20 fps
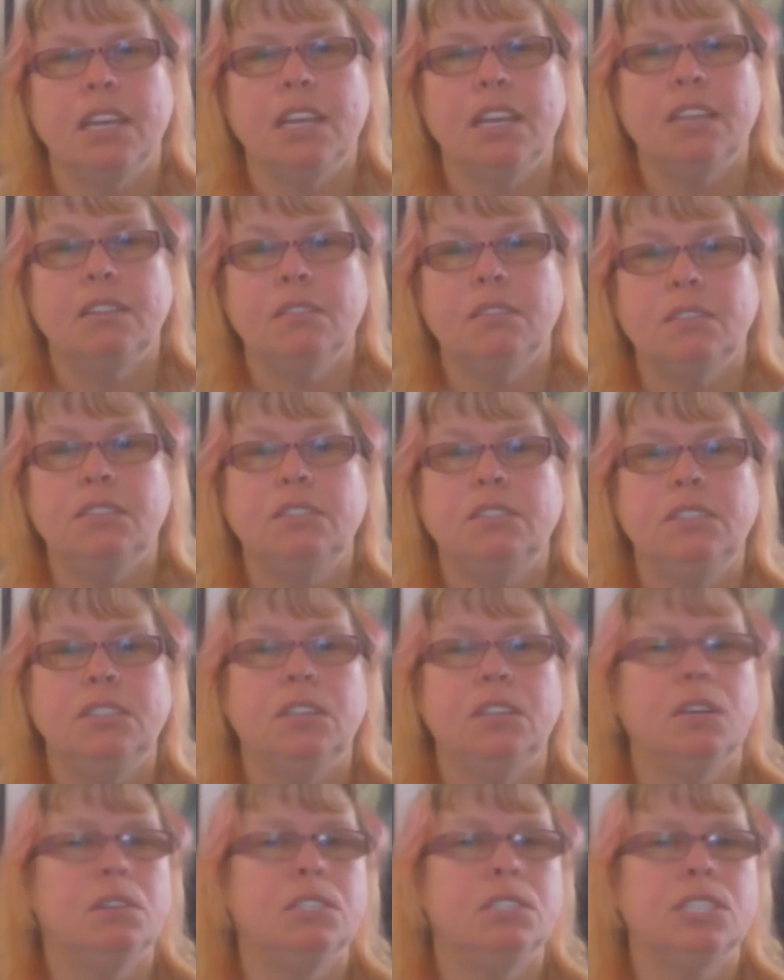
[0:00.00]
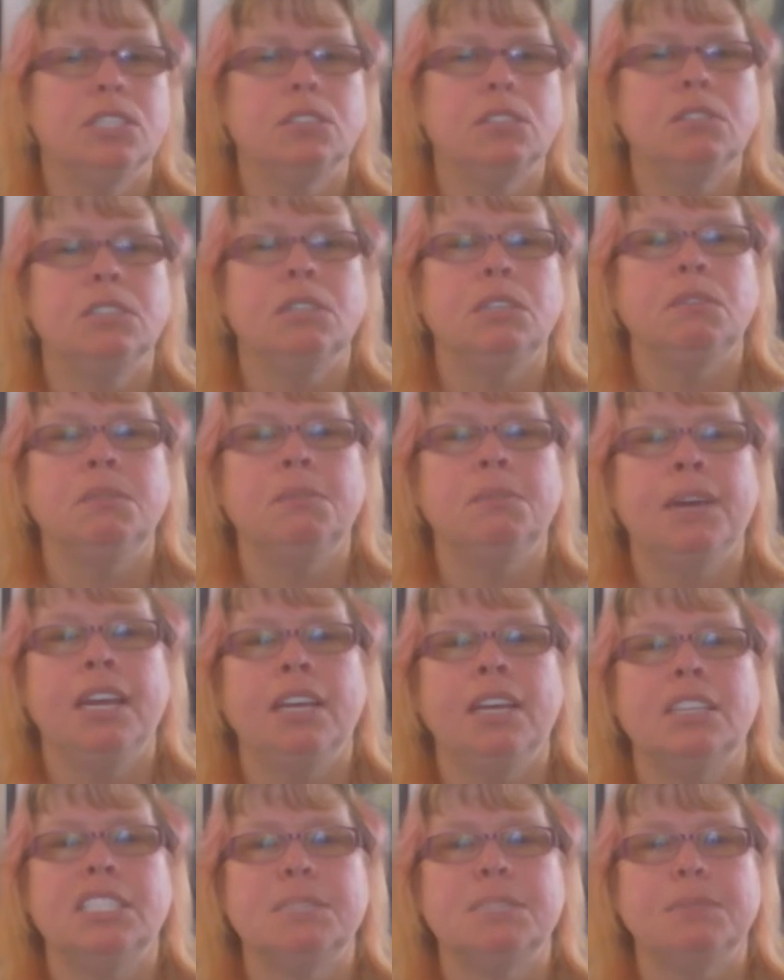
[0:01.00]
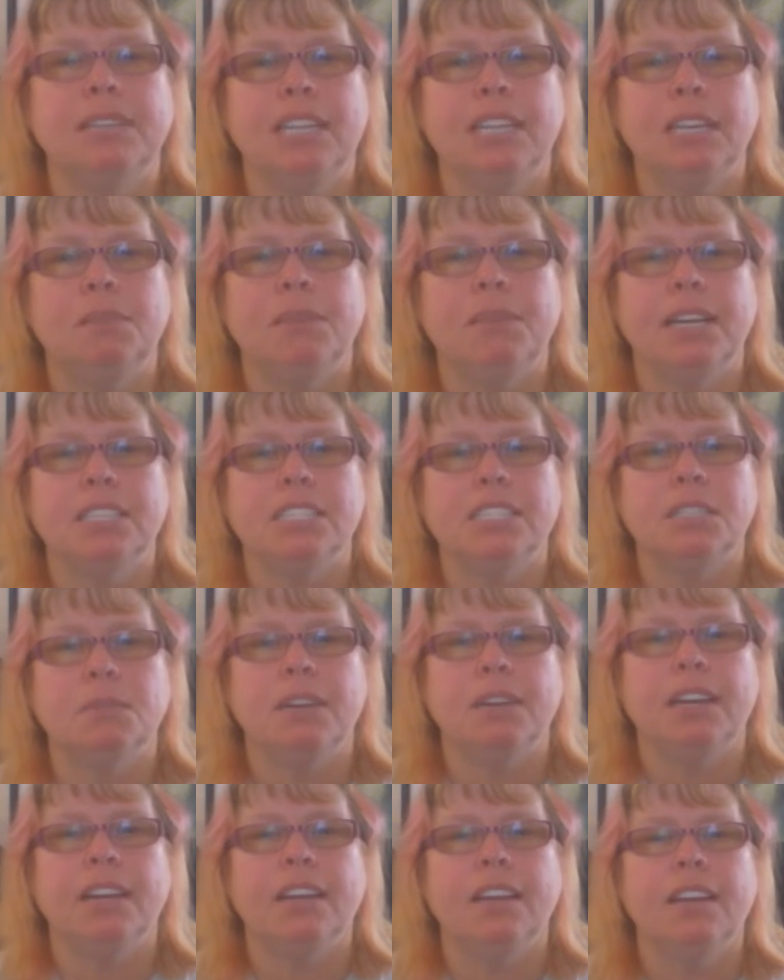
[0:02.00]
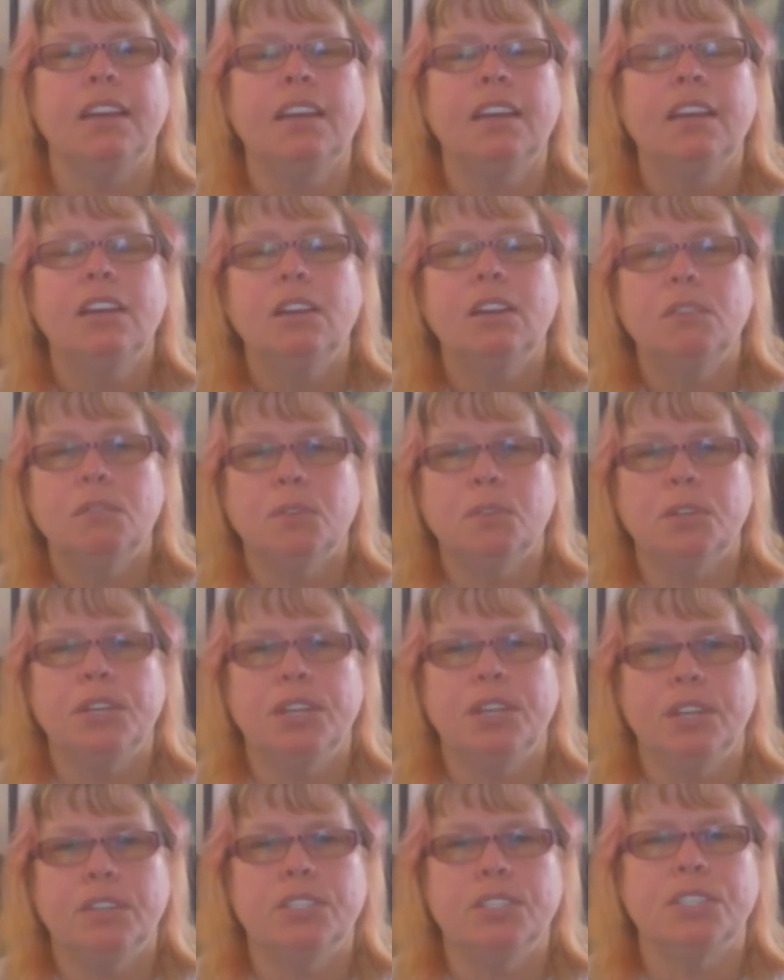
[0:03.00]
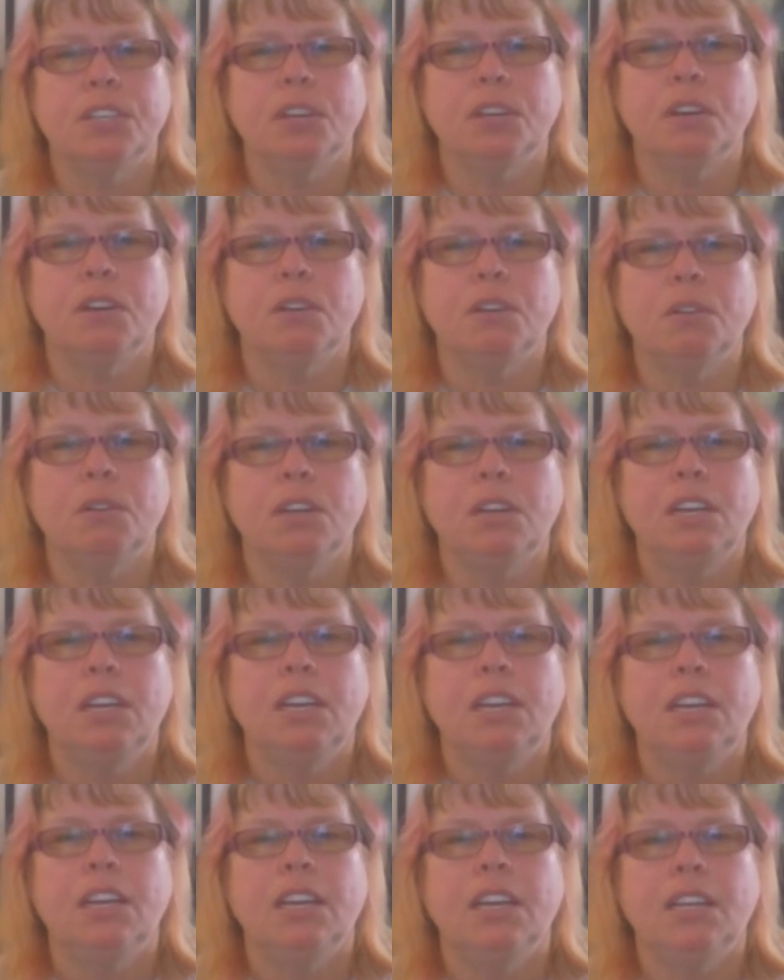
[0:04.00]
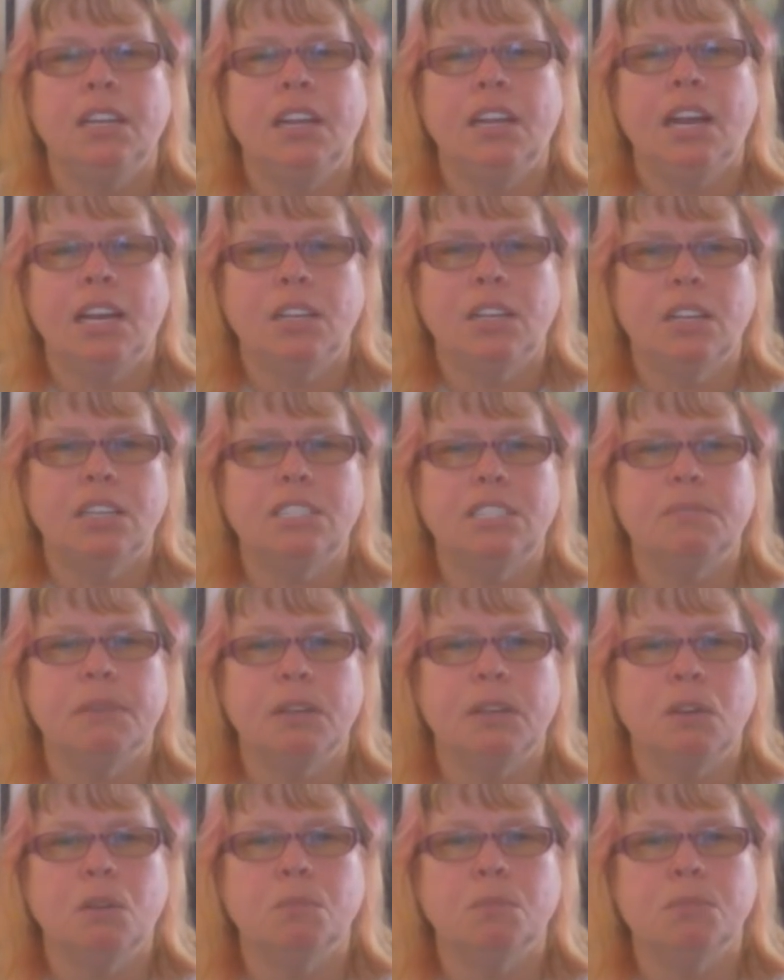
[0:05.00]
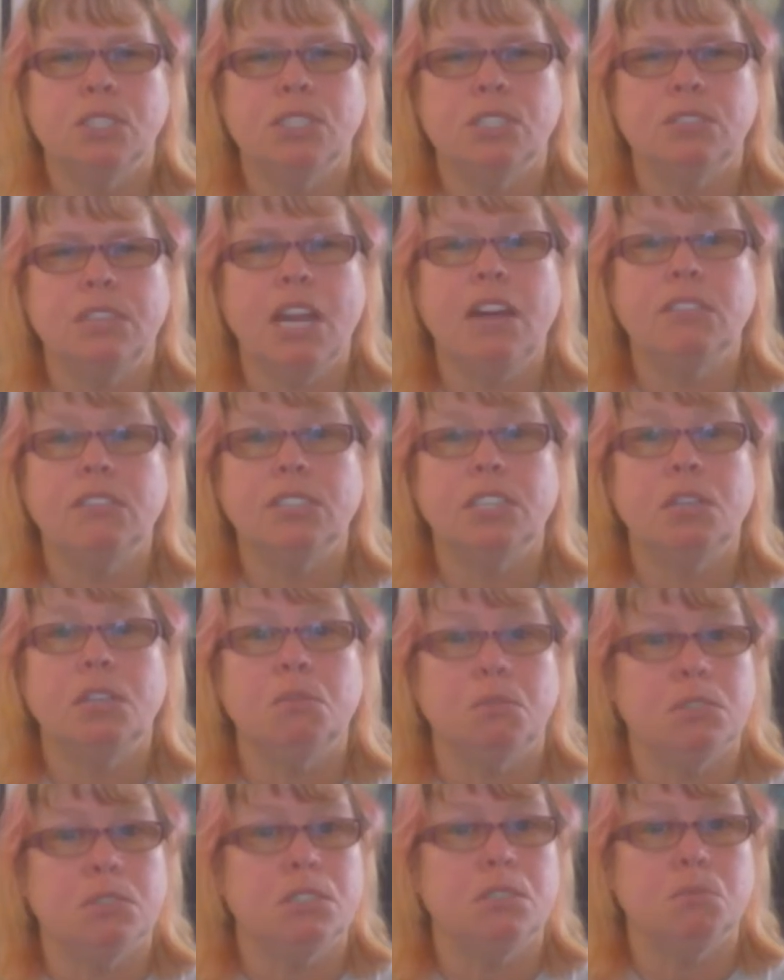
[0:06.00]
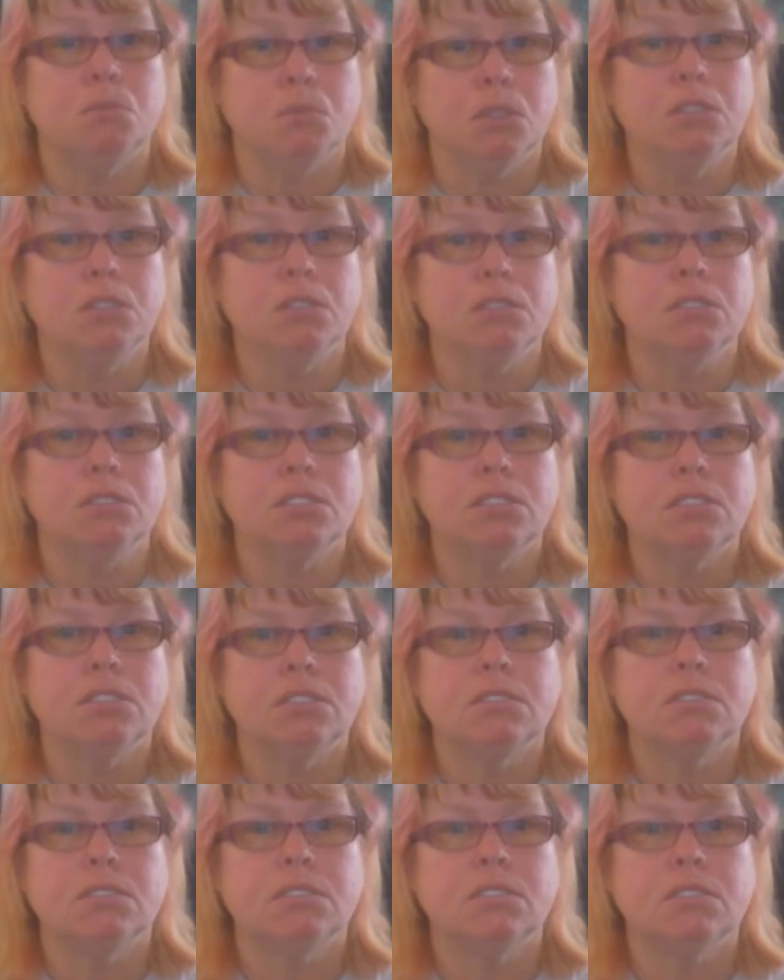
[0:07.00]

And, certainly when my husband had passed away 4 years ago, and then I lost my home soon after, it was worse.